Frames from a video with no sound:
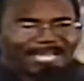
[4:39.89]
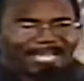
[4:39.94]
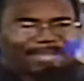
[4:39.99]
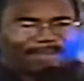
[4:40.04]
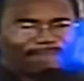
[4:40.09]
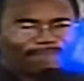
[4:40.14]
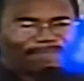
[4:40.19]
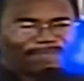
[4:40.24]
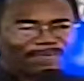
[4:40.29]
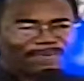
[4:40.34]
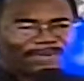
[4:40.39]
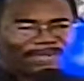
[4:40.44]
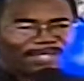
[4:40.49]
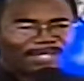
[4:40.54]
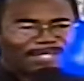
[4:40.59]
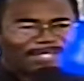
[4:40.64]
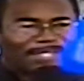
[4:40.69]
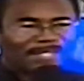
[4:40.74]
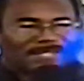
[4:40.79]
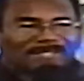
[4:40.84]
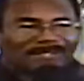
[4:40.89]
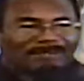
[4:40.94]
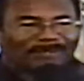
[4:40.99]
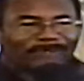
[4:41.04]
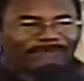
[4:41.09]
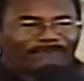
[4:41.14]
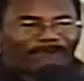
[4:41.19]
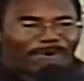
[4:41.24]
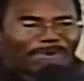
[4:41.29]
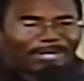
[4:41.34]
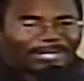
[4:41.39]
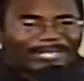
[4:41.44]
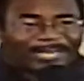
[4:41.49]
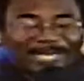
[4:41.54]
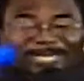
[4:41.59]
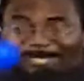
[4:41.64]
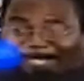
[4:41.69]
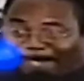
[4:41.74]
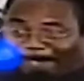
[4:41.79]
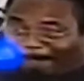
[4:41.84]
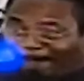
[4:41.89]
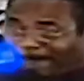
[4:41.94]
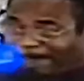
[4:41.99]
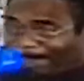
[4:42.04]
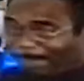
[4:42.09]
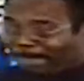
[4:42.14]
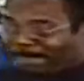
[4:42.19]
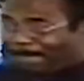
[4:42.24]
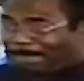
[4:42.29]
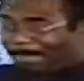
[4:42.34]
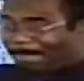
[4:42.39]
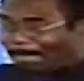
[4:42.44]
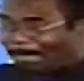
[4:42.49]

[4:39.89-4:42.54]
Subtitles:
have fallen in love.